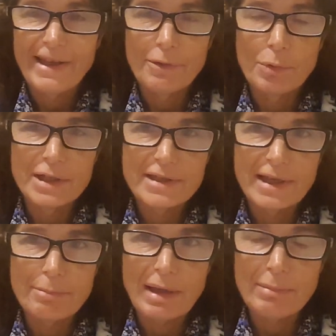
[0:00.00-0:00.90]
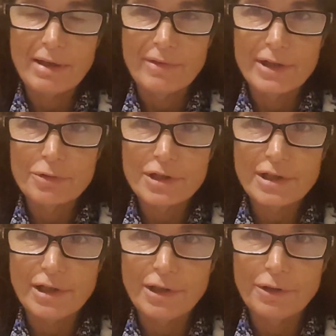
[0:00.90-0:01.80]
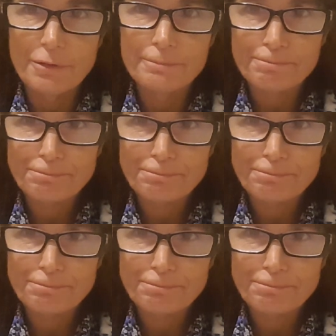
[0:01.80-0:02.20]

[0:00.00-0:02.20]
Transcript: The ones that may be of interest to you.